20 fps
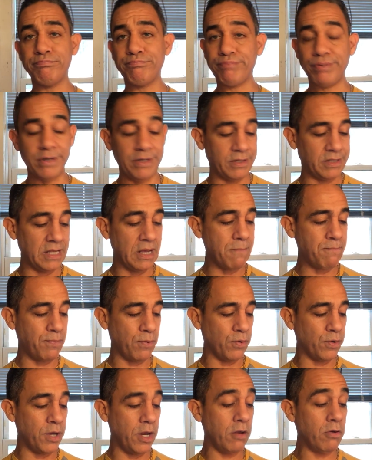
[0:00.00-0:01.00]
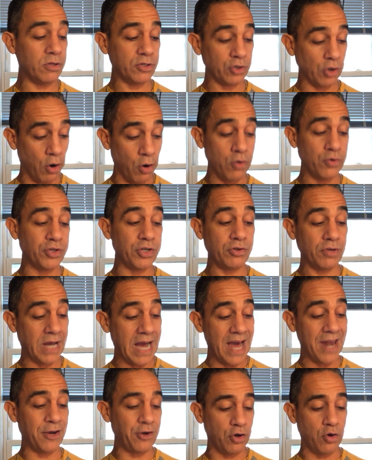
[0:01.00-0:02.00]
pretty simple. It's urgent, you
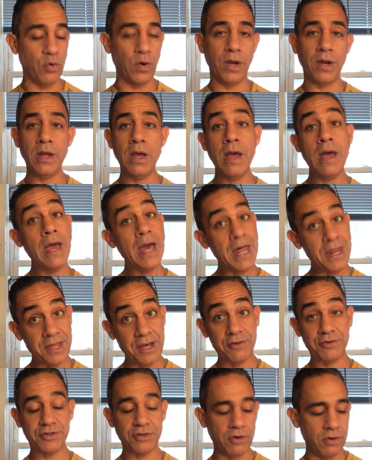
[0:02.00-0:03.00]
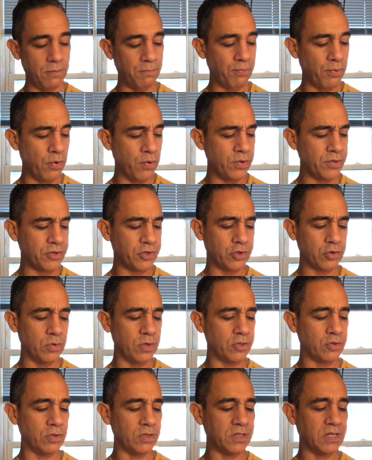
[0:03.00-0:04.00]
got to do it. And there's certain importance to
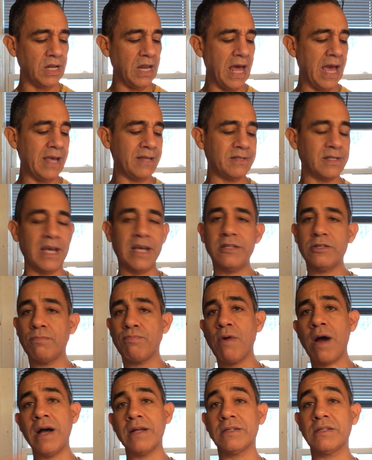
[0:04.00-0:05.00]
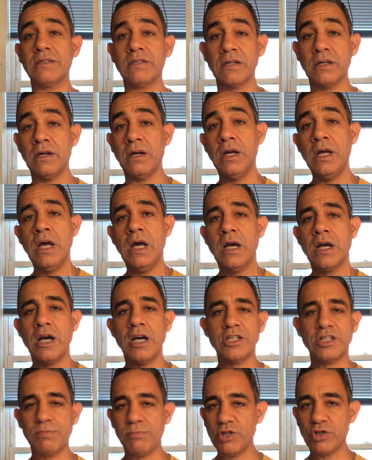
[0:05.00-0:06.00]
it. So it's the last day to process a
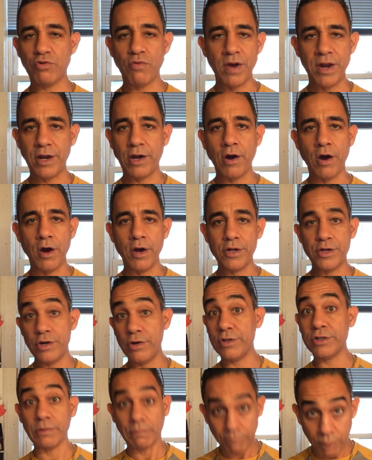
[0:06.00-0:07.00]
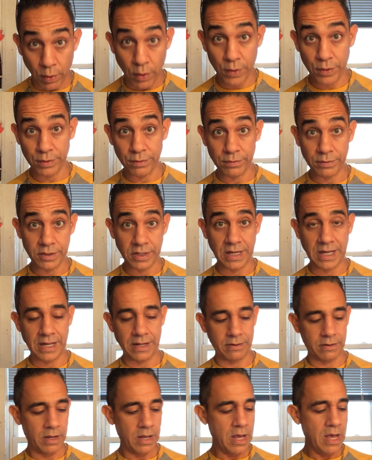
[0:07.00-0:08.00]
customer's credit card. It's important to
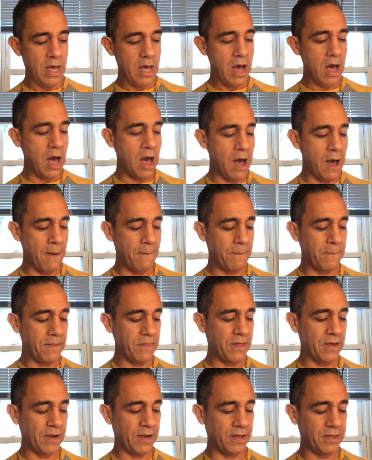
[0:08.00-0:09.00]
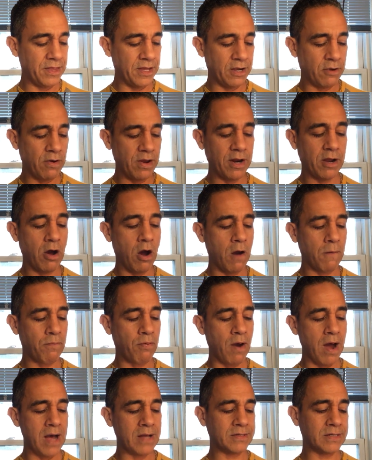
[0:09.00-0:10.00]
get the credit card
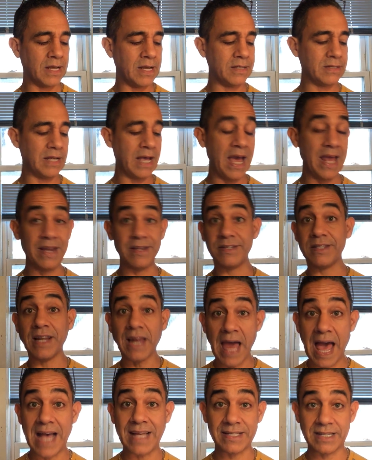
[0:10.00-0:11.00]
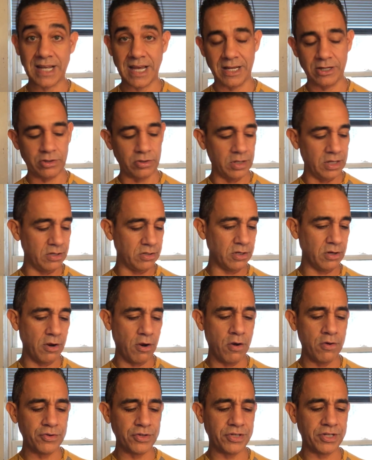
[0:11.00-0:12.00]
process, and it's the last day, so there's an
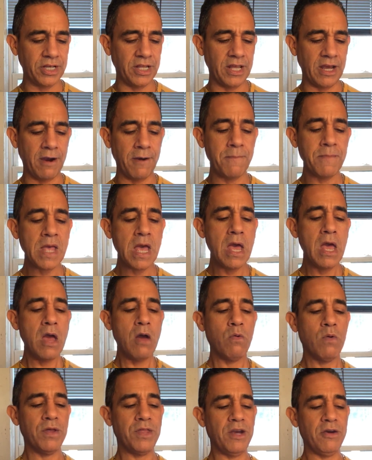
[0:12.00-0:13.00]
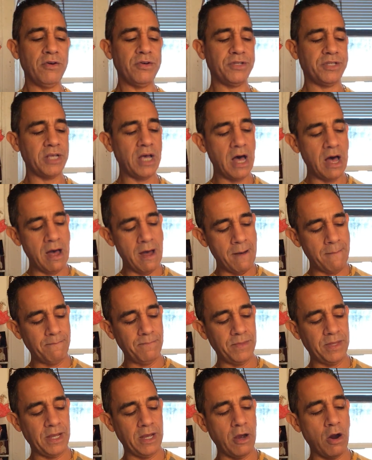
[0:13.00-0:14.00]
urgency there. Where there is
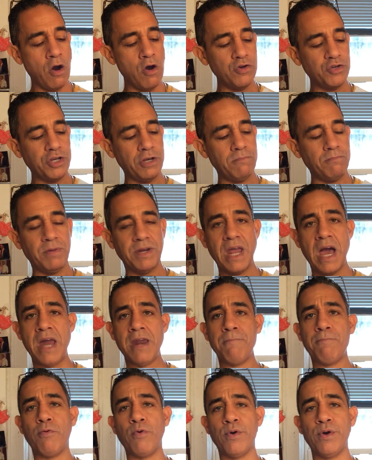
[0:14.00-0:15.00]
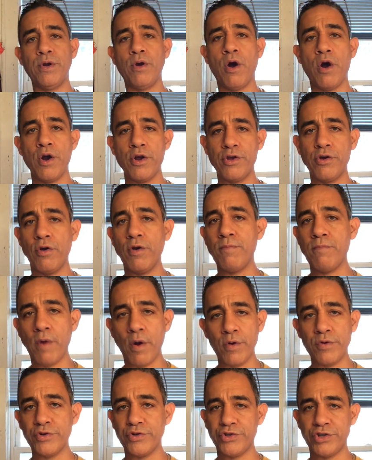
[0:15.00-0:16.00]
the urgent but not important are your
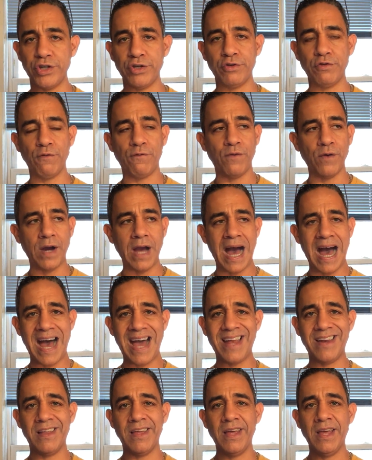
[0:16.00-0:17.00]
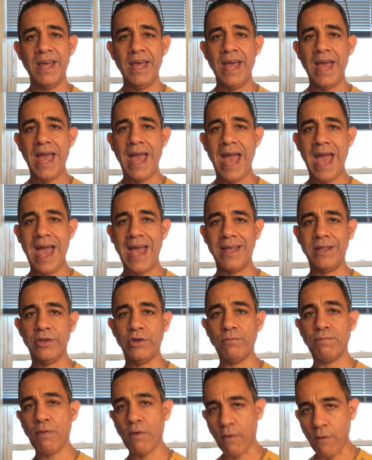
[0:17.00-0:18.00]
emergencies. You forgot and
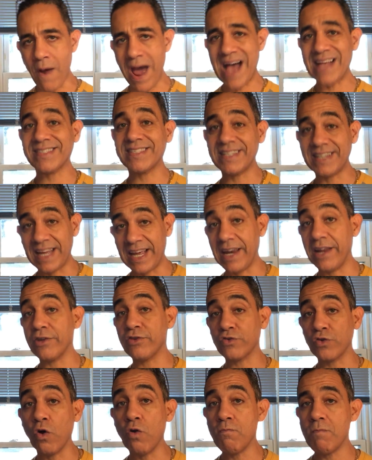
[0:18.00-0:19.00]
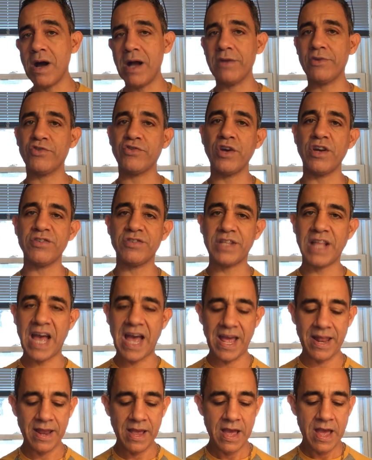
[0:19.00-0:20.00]
you procrastinated so much such
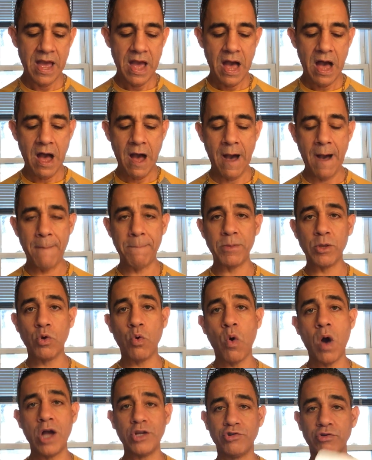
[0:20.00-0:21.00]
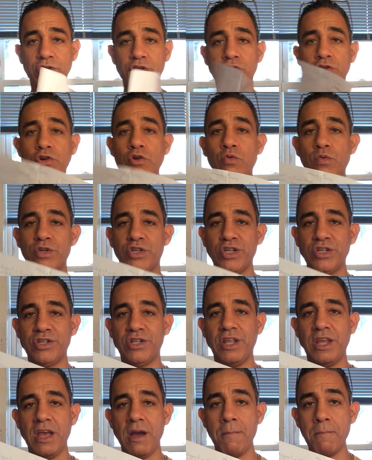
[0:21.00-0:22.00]
that quadrant 2, which is
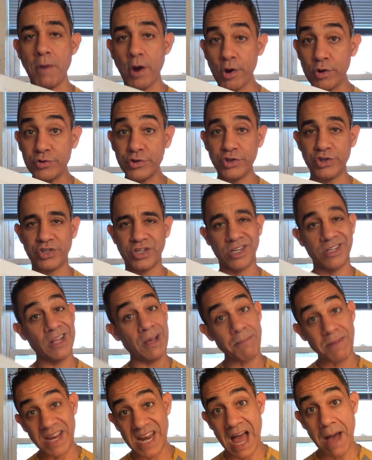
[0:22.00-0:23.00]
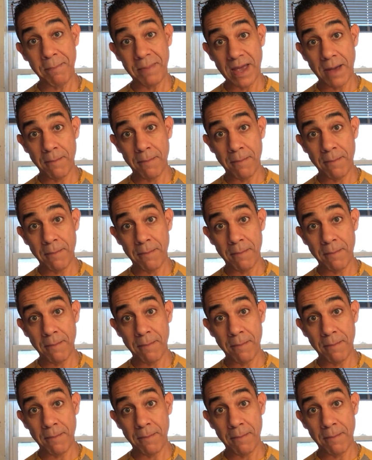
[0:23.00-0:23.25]
the emergency, they may not